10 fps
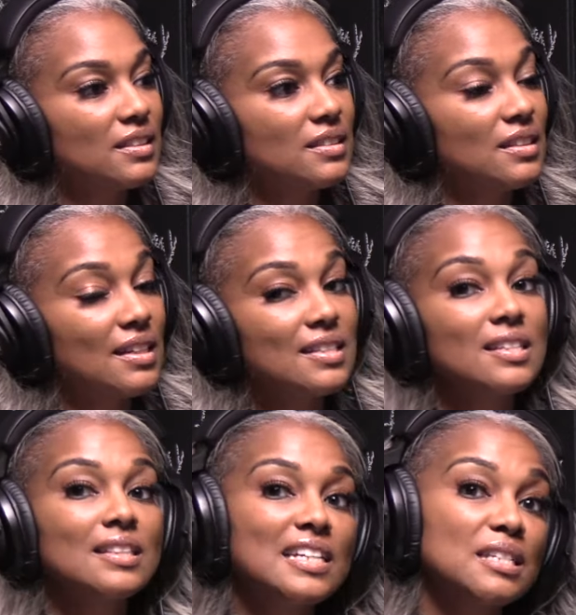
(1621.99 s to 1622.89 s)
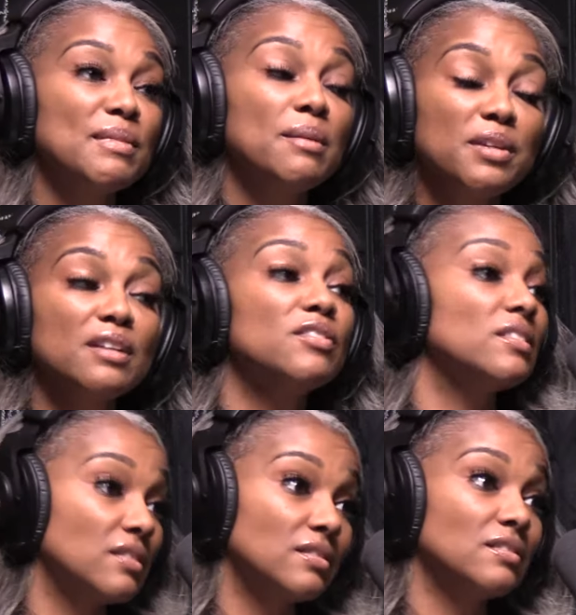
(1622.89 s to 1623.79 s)
Now that 10000 might be over
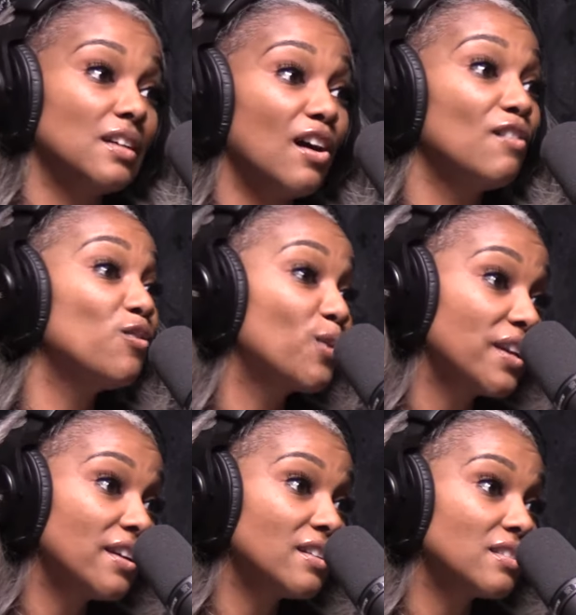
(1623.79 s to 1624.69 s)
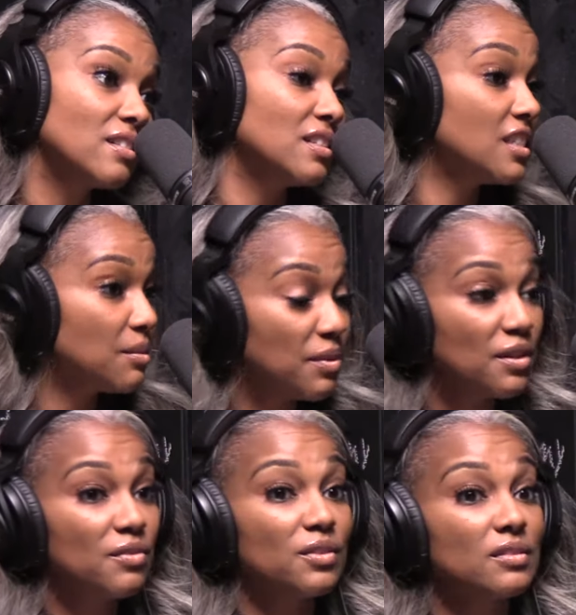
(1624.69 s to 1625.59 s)
all four years. It could mm-hmm. just be
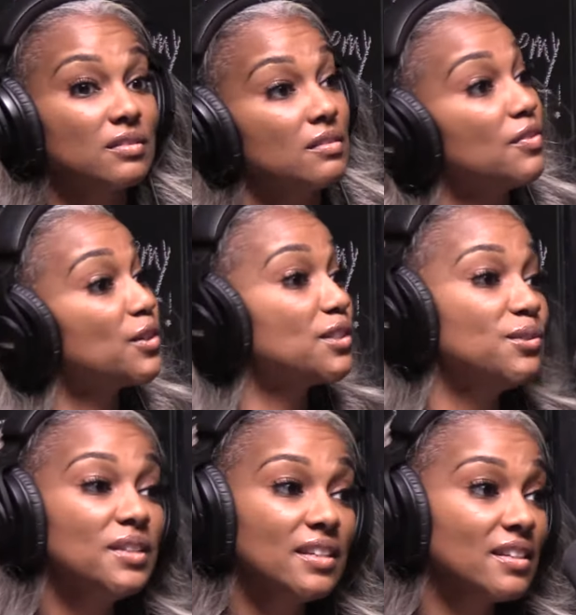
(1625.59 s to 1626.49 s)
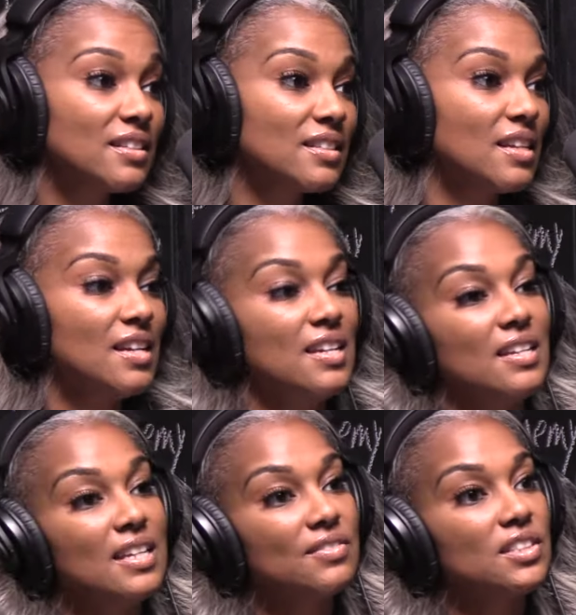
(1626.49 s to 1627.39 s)
over the first two years. Mm-hmm.
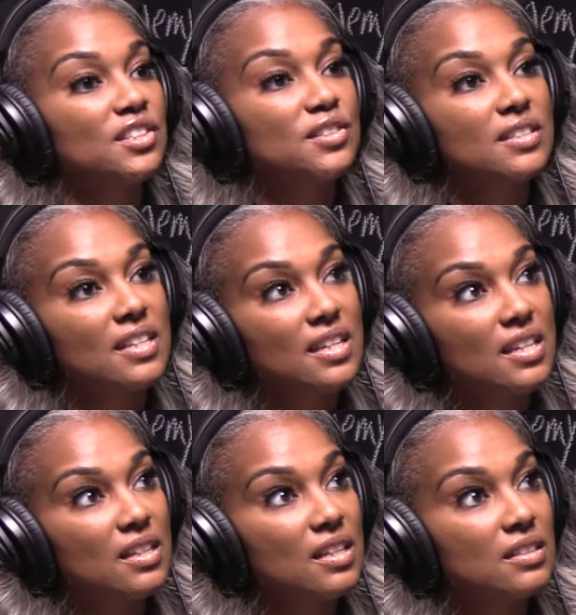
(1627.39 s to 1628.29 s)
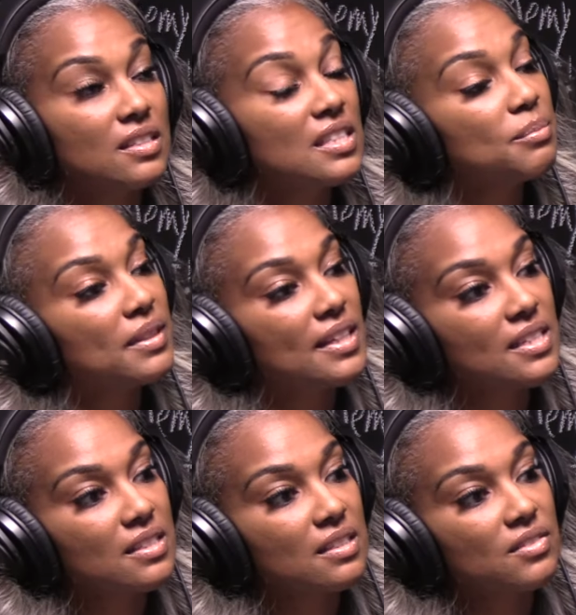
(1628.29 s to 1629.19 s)
You have to understand the
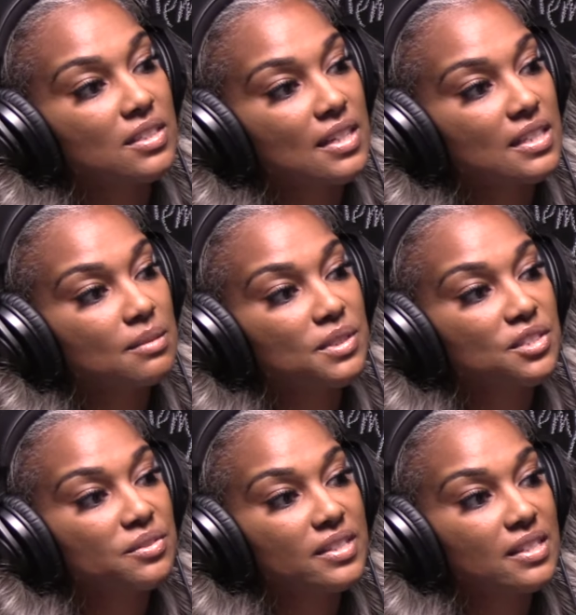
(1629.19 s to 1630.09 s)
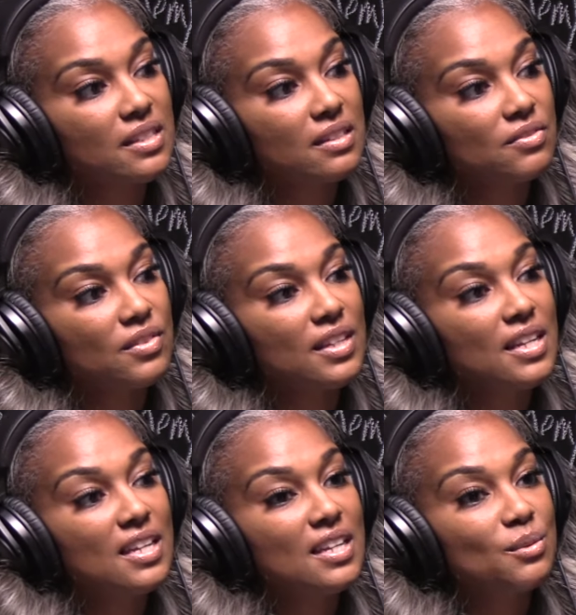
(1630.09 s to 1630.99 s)
stipulations of the scholarship that you receive
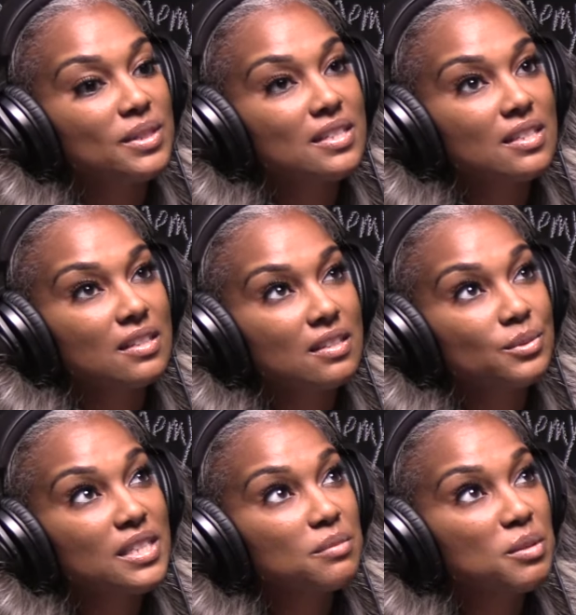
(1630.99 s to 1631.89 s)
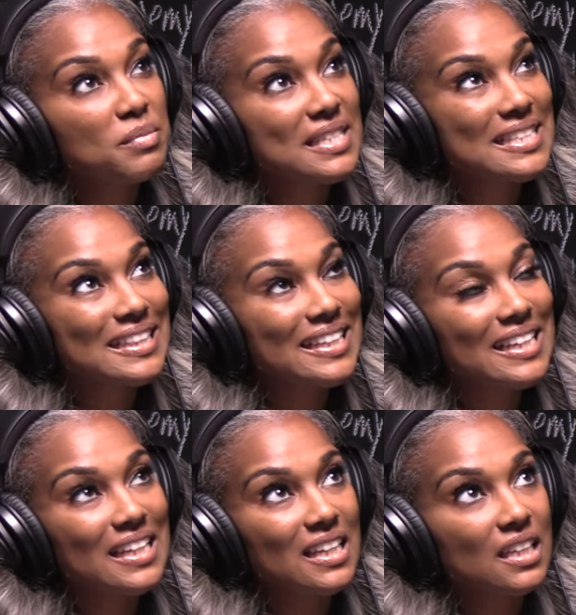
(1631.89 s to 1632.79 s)
mm-hmm. which is which could be
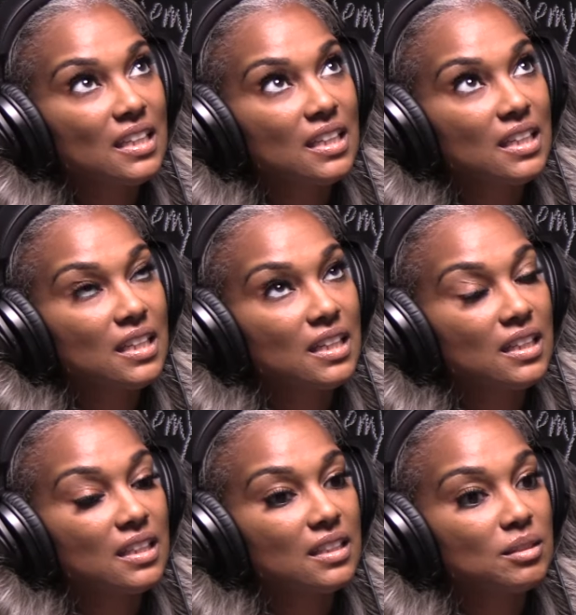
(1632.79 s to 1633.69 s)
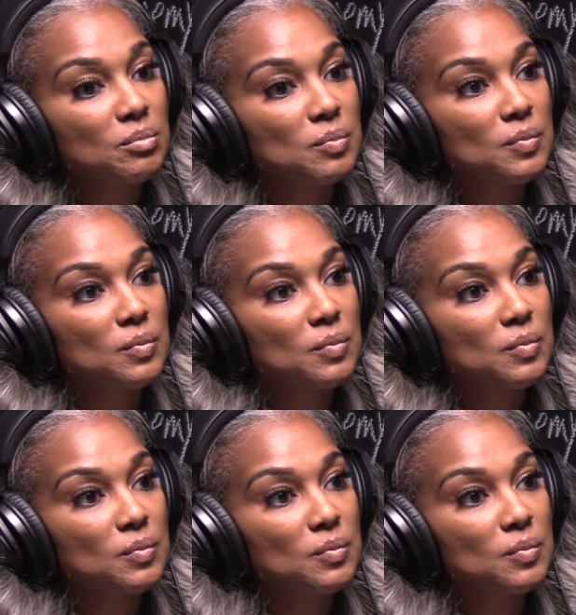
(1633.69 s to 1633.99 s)
misleading um,